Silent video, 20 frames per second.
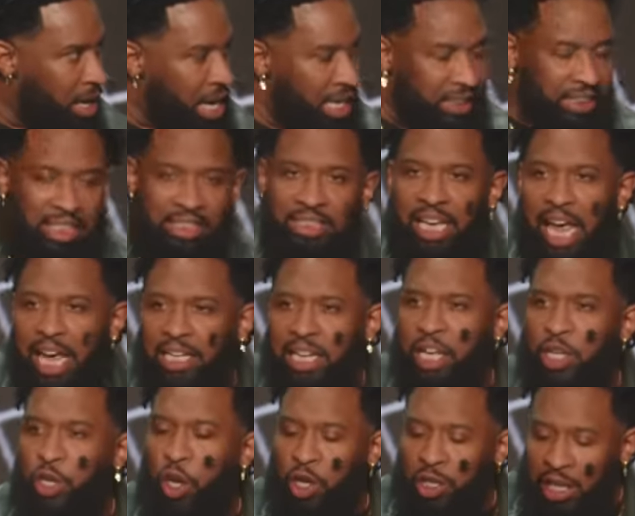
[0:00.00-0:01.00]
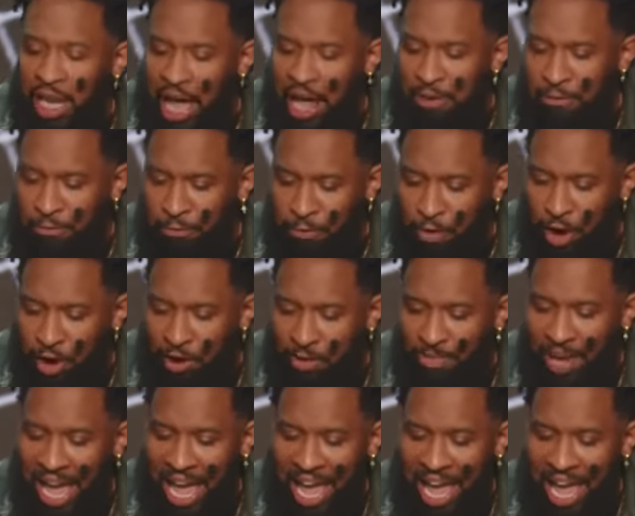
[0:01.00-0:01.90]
to taking your life from